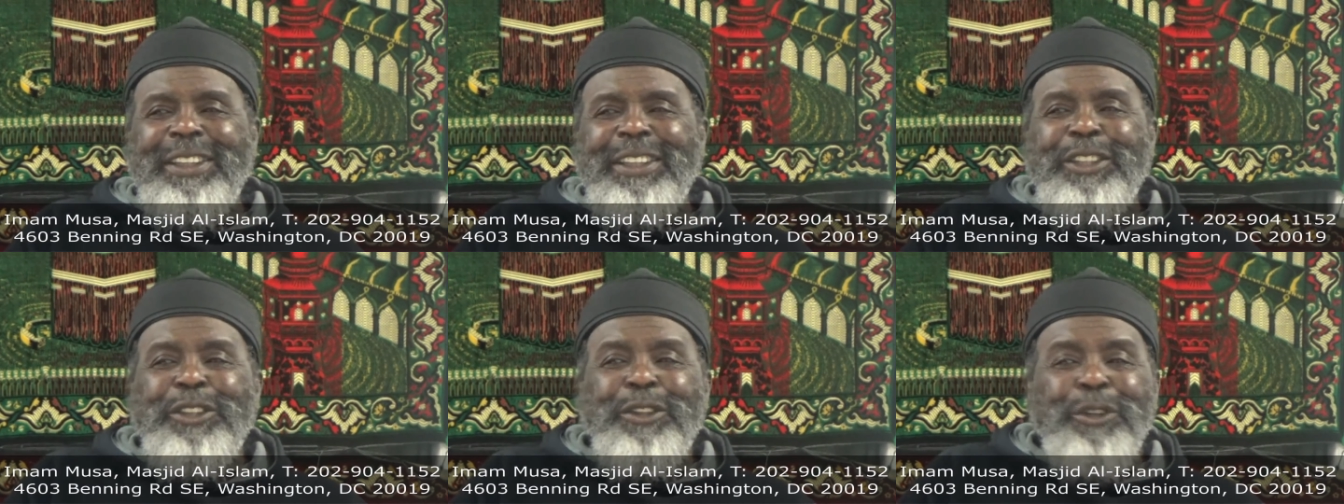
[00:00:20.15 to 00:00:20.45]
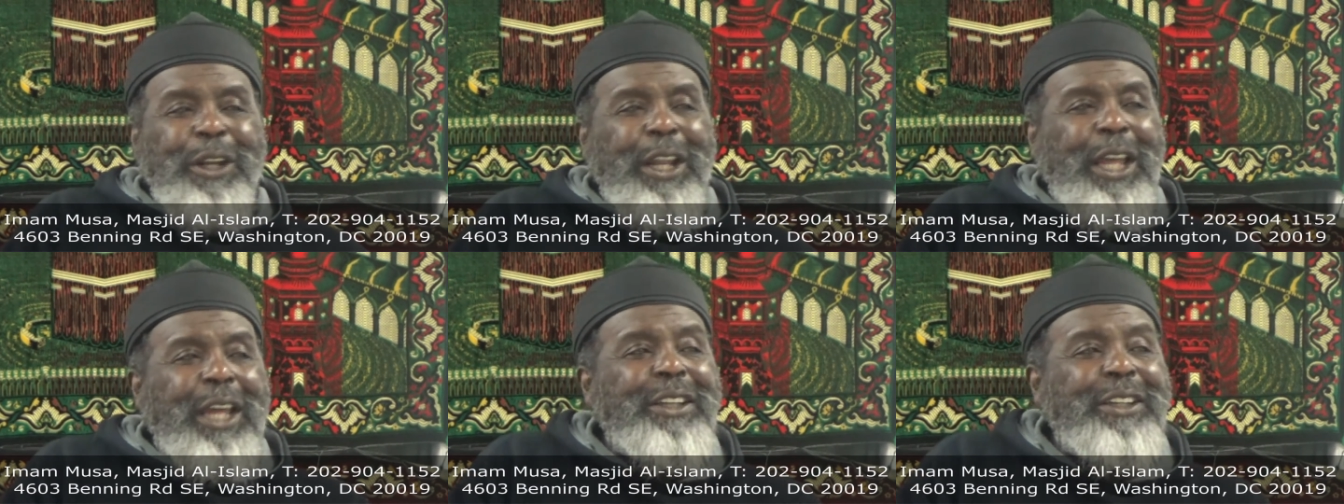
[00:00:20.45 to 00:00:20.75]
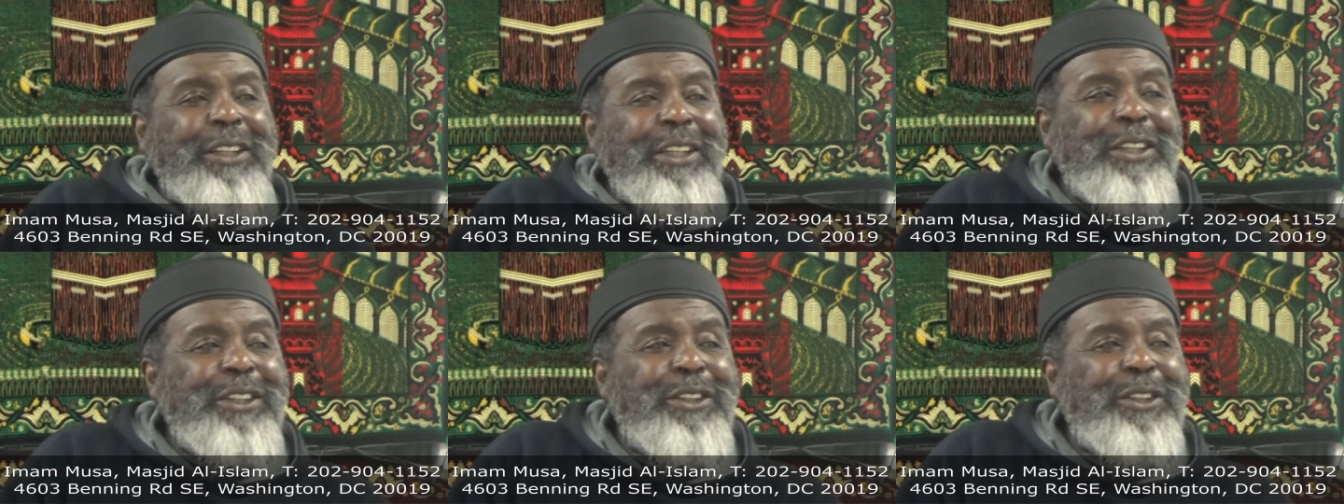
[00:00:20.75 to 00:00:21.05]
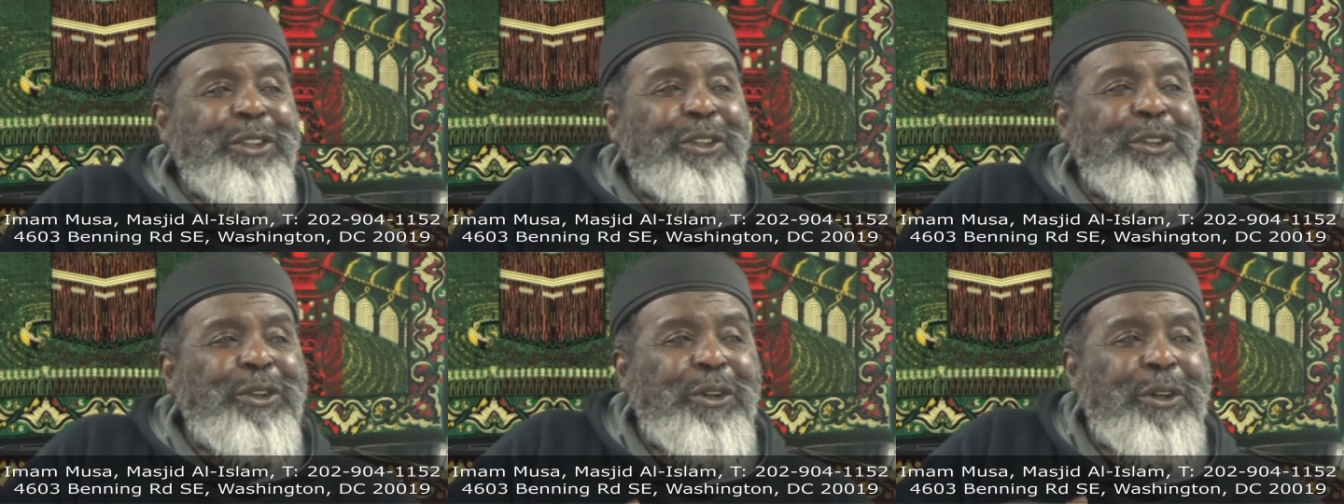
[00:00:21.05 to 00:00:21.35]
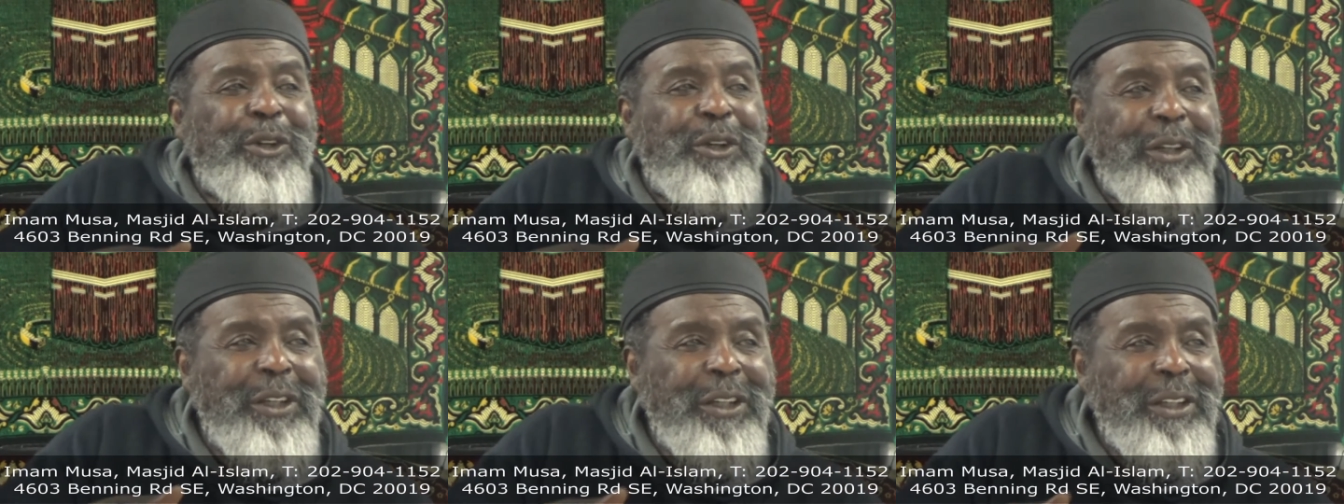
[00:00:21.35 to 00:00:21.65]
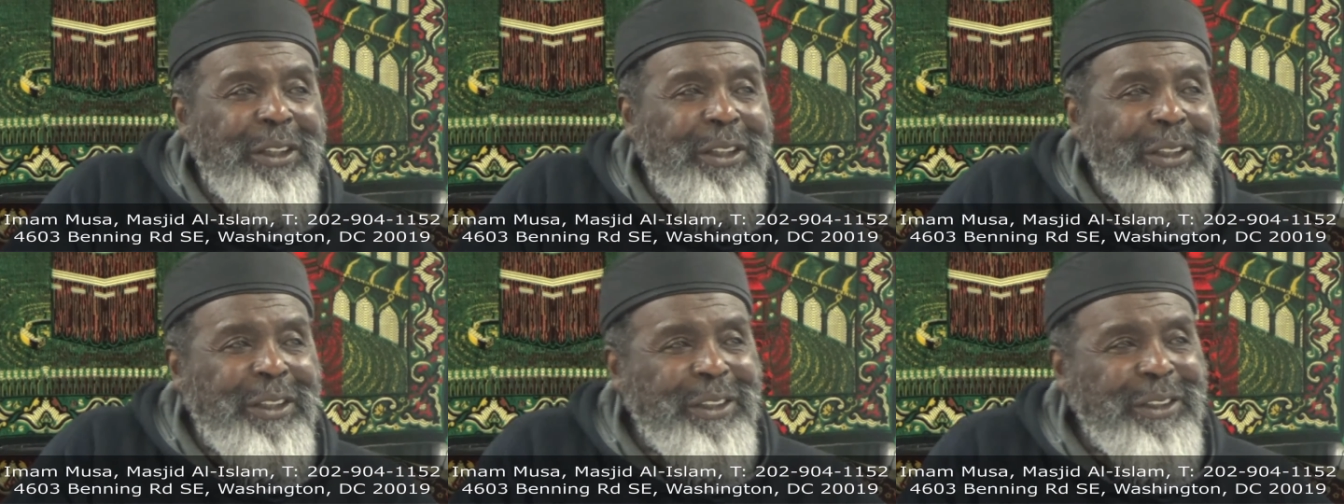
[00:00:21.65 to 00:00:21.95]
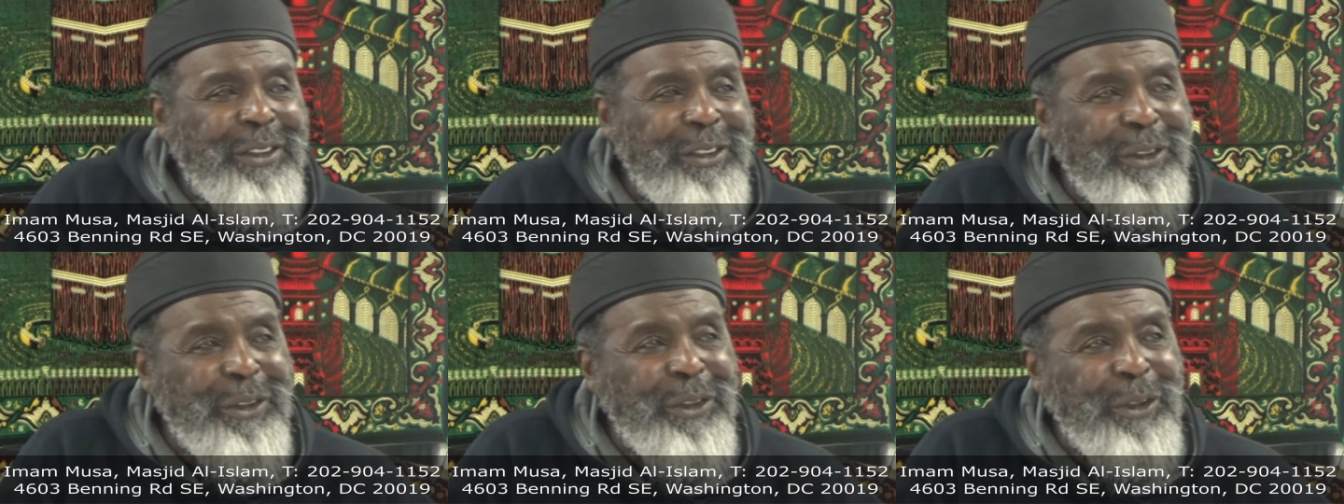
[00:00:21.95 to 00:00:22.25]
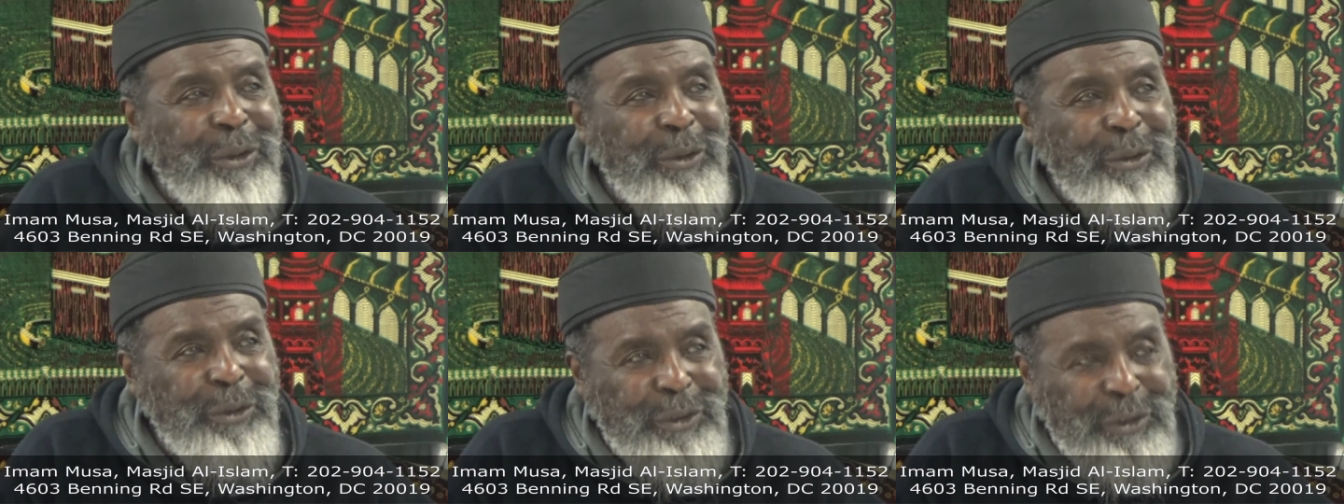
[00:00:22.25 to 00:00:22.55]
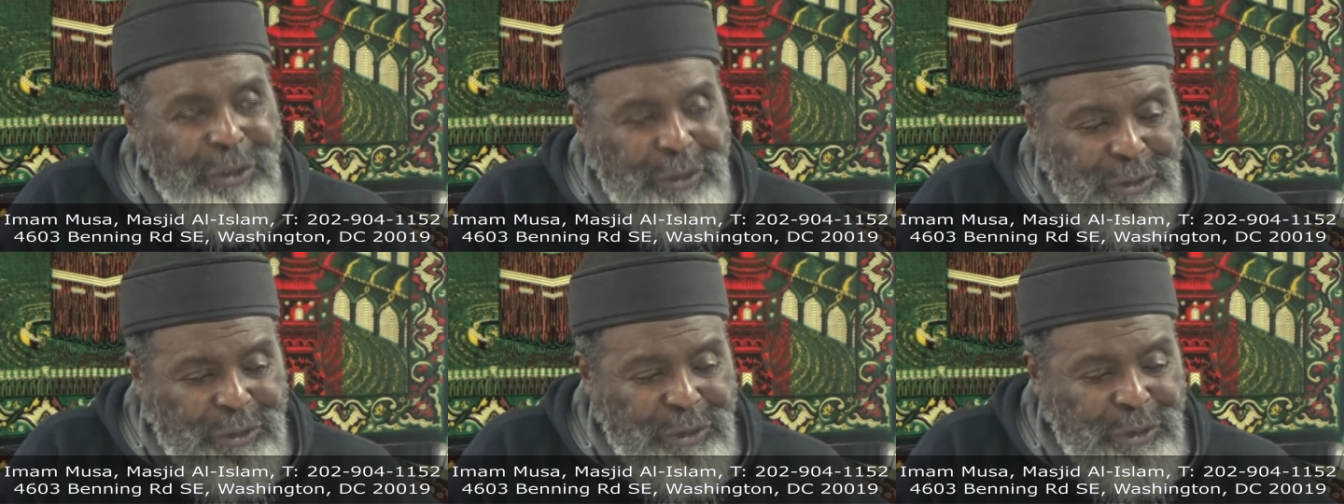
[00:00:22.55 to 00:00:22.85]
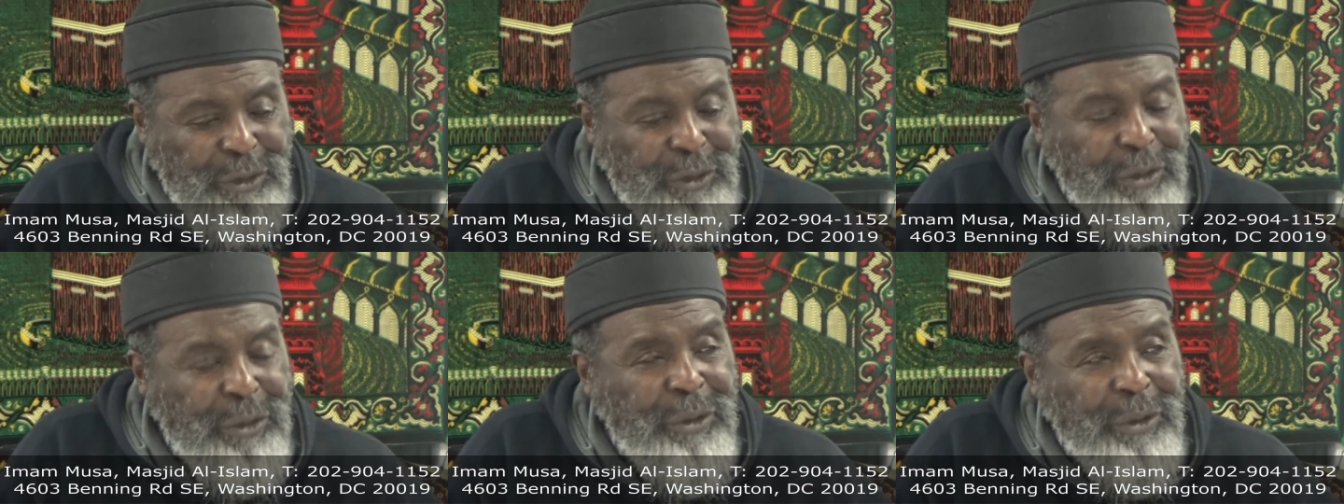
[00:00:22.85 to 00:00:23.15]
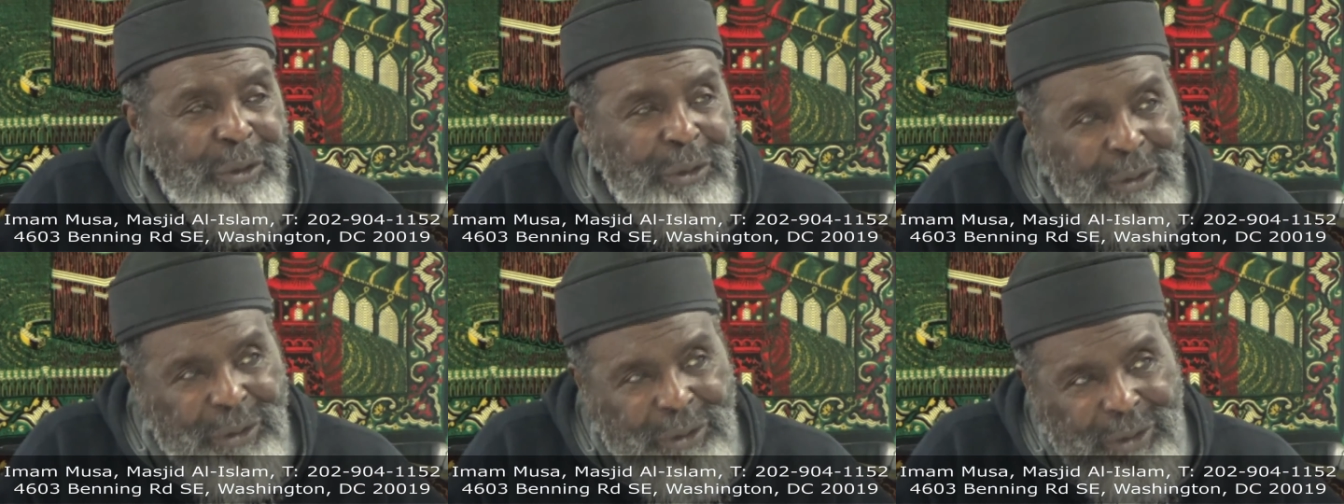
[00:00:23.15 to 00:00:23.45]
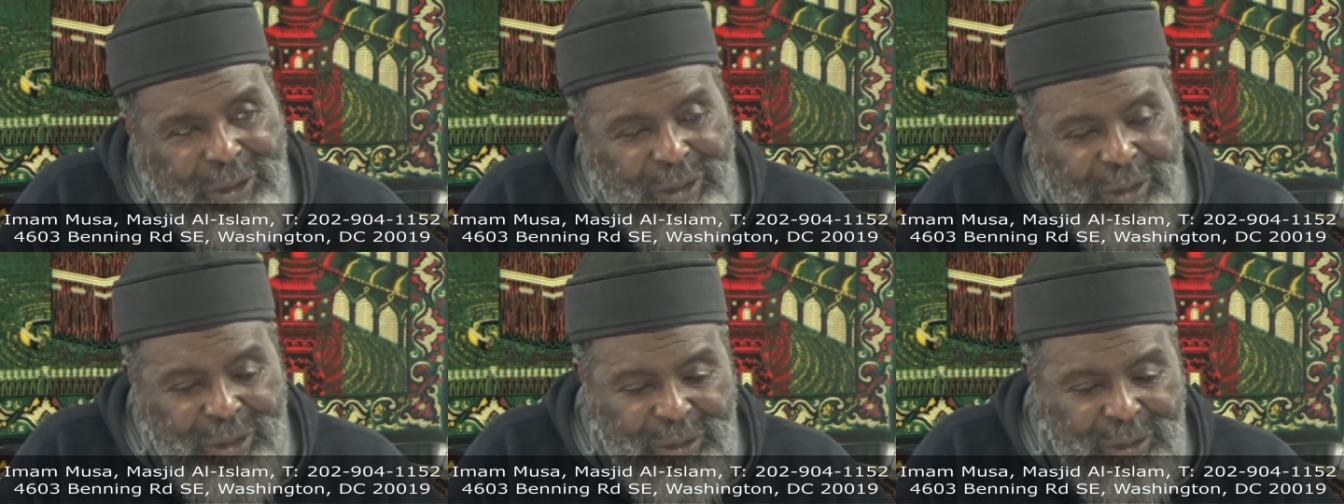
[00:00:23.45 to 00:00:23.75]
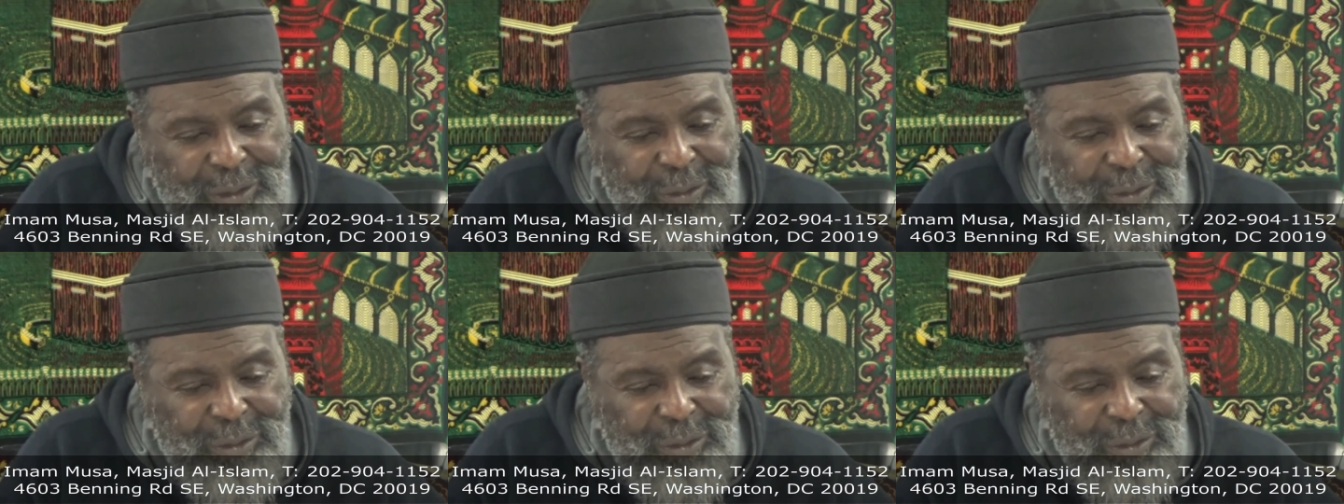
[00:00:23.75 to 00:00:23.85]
You locked into your, you know, to your, uh,